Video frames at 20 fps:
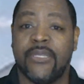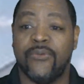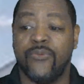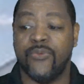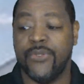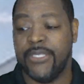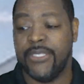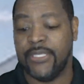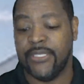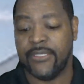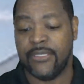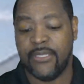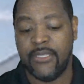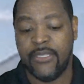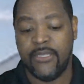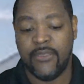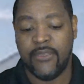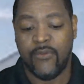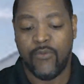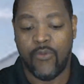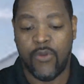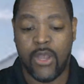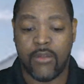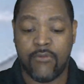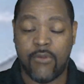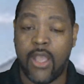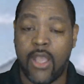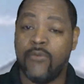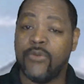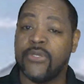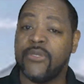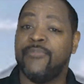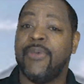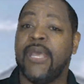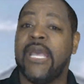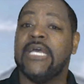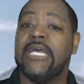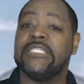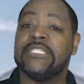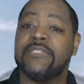And we can walk around with a
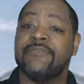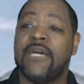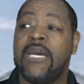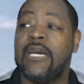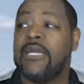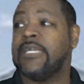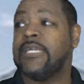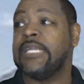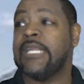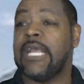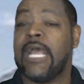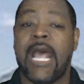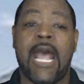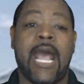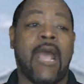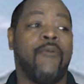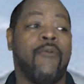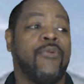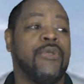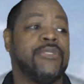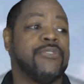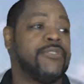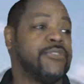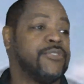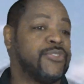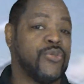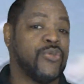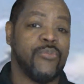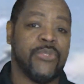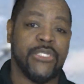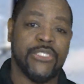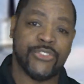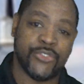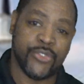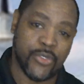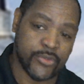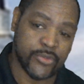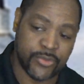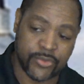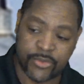badge of honor that I went to so many
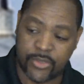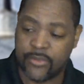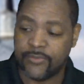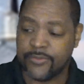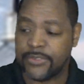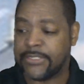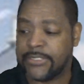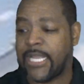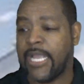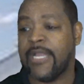church services.